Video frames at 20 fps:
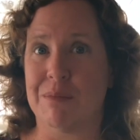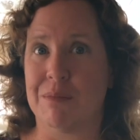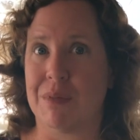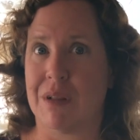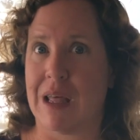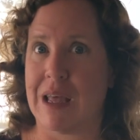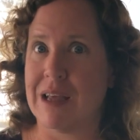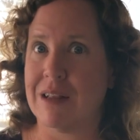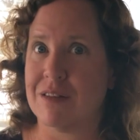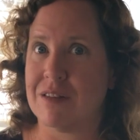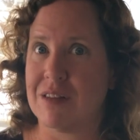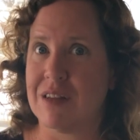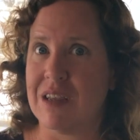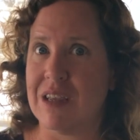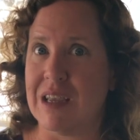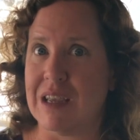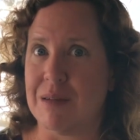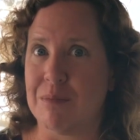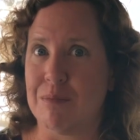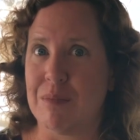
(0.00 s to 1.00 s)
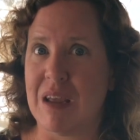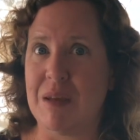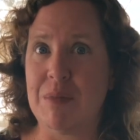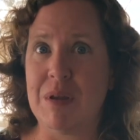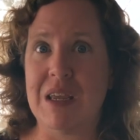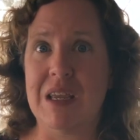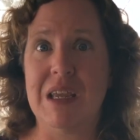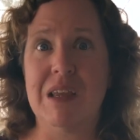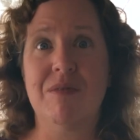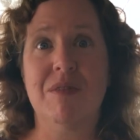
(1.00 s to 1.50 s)
plan C,
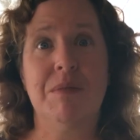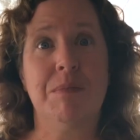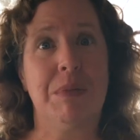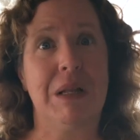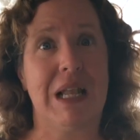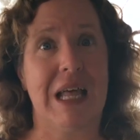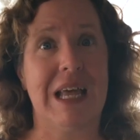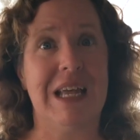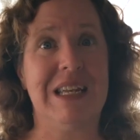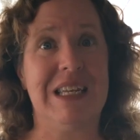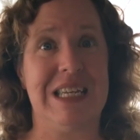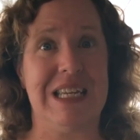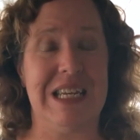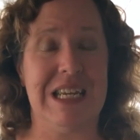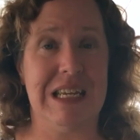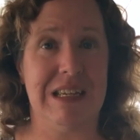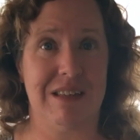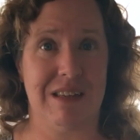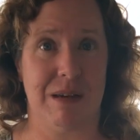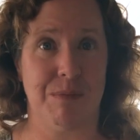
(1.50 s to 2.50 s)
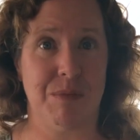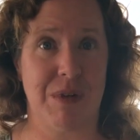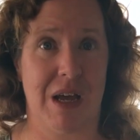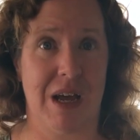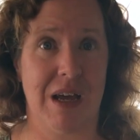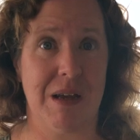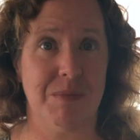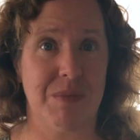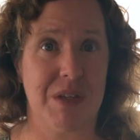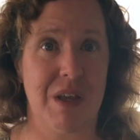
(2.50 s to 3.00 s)
maybe even plan D
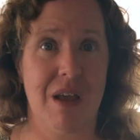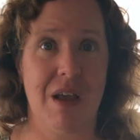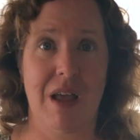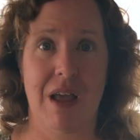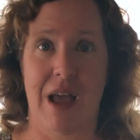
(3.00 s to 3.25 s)
sometimes.